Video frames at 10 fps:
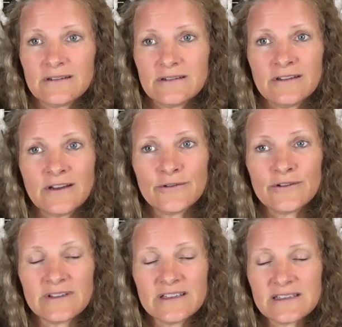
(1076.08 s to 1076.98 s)
You
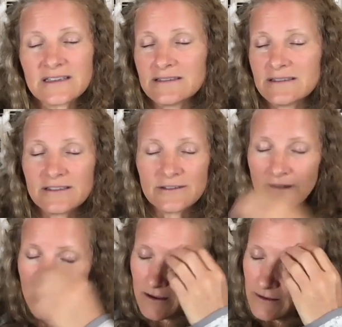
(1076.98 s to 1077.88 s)
listen
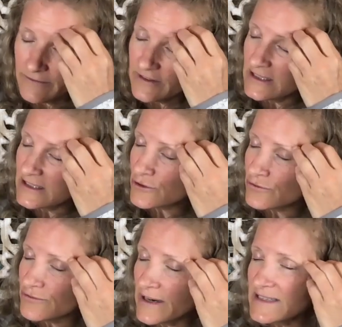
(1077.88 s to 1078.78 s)
to all of these
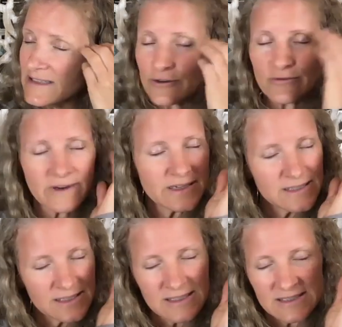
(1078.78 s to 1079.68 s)
the
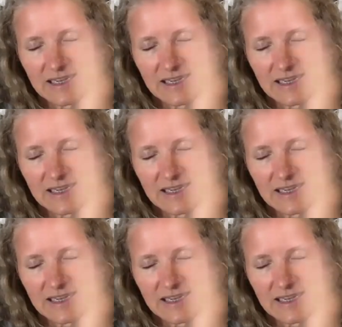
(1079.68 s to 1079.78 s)
craziest